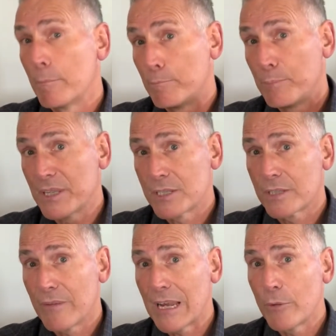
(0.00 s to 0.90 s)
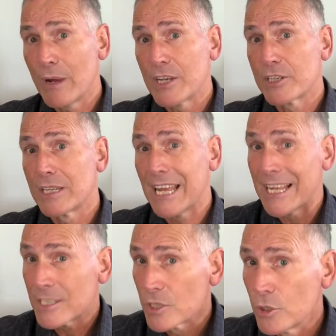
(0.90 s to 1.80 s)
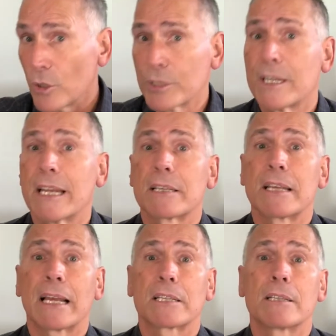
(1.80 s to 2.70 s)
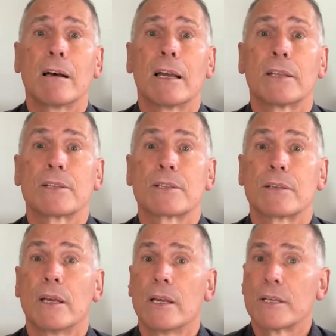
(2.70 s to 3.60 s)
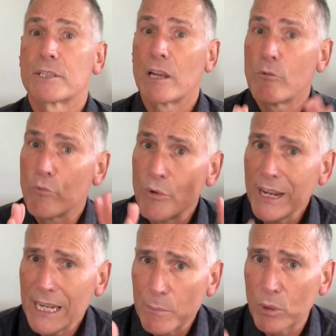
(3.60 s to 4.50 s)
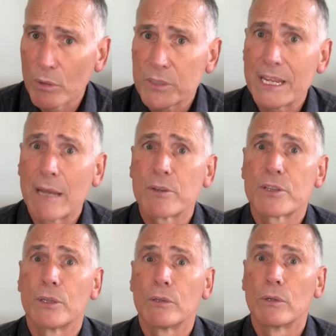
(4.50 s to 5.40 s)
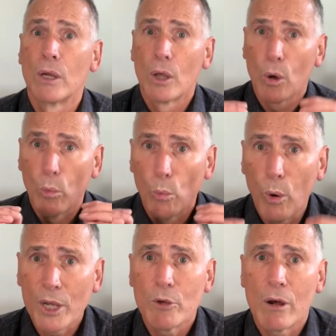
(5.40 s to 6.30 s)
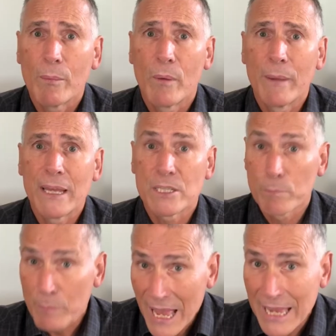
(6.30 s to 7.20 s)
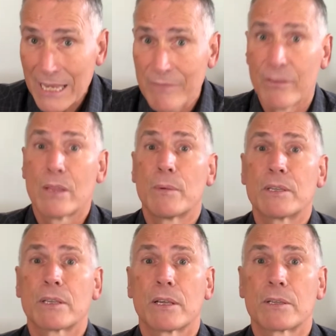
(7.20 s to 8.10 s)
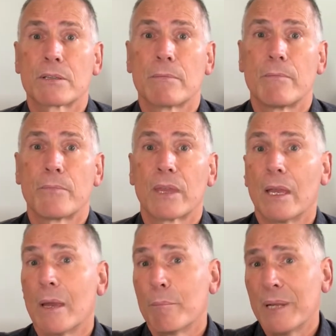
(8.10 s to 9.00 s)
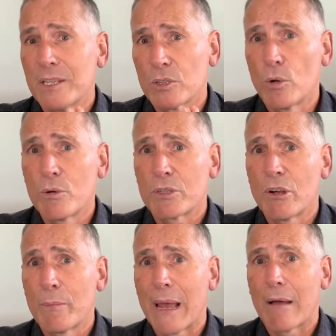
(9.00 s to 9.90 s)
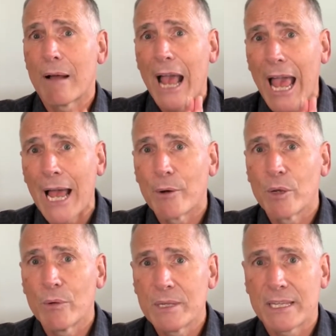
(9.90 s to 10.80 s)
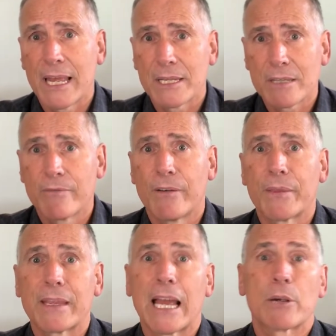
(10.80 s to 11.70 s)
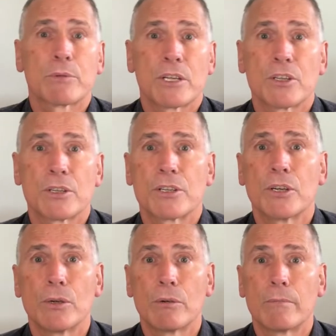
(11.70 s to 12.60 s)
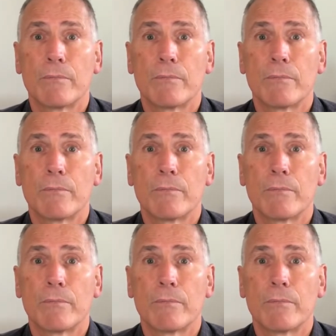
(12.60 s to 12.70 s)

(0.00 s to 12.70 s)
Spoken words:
Business valuation is not an exact science, so it really boils down to what you are prepared to pay for the business. But it's also about how you intend to fund the acquisition too,